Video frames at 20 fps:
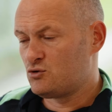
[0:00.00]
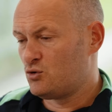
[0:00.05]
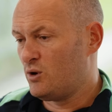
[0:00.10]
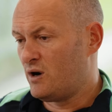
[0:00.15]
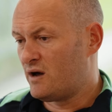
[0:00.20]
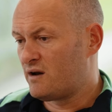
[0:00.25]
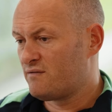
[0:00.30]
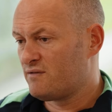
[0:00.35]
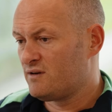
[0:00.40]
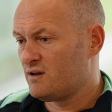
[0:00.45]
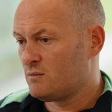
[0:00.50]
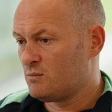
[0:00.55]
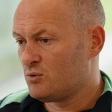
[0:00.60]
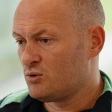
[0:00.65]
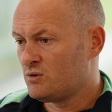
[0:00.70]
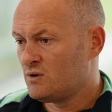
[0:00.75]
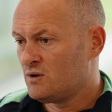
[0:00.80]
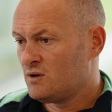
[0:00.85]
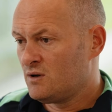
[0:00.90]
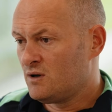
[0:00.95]
who are
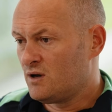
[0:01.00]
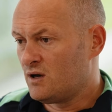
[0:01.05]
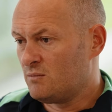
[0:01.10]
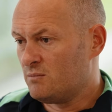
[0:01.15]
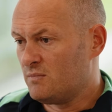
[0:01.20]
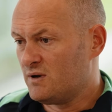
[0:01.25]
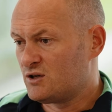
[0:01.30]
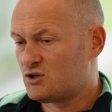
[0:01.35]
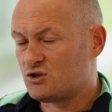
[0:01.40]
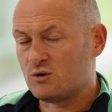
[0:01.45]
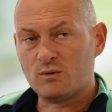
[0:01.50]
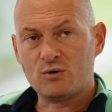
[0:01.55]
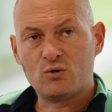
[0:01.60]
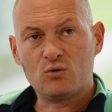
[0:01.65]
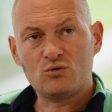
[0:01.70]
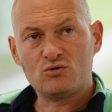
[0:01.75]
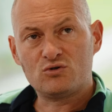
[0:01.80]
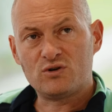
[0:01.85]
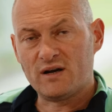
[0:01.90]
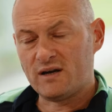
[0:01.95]
available and make sure we
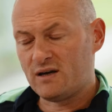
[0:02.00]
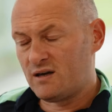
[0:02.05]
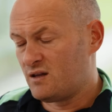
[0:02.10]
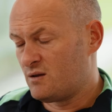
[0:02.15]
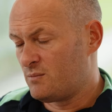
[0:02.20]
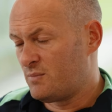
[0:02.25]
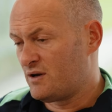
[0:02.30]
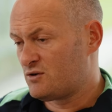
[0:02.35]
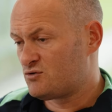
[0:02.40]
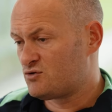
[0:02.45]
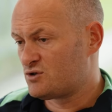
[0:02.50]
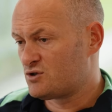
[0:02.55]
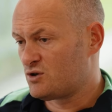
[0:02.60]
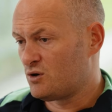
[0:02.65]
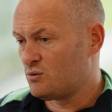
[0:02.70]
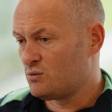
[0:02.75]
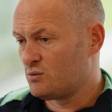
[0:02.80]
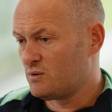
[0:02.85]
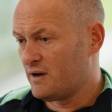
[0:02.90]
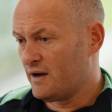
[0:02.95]
go and try and get the best
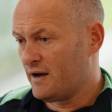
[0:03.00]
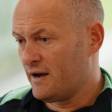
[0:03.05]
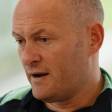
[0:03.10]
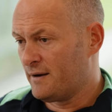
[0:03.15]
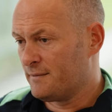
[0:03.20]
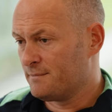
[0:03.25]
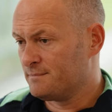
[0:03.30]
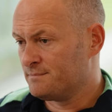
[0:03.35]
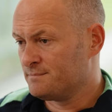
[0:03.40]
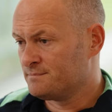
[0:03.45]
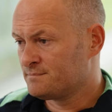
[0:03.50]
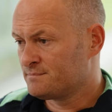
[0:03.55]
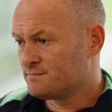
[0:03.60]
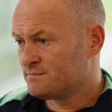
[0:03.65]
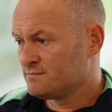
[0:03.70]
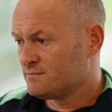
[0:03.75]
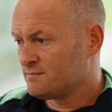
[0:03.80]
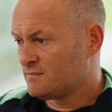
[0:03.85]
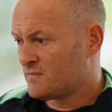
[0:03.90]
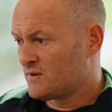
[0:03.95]
result
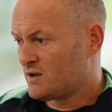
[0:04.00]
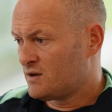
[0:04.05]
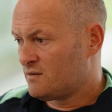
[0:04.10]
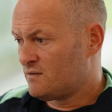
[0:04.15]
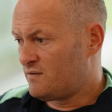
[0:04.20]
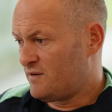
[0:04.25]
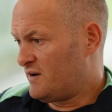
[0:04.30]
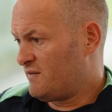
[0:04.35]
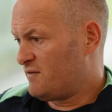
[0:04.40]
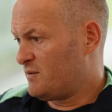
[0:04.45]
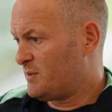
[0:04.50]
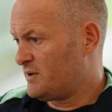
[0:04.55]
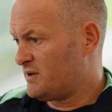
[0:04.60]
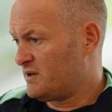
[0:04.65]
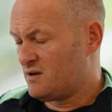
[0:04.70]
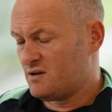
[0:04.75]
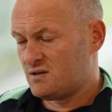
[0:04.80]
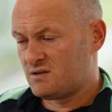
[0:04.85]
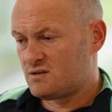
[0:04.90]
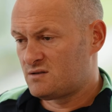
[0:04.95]
for everybody
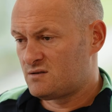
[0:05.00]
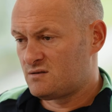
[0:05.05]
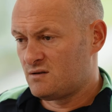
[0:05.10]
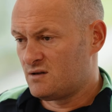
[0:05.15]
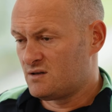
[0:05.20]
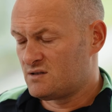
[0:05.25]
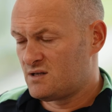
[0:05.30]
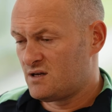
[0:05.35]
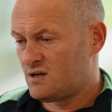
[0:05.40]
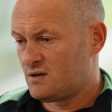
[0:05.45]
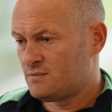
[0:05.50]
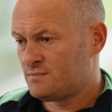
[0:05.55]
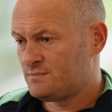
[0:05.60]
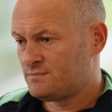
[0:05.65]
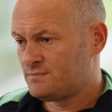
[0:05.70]
that's there.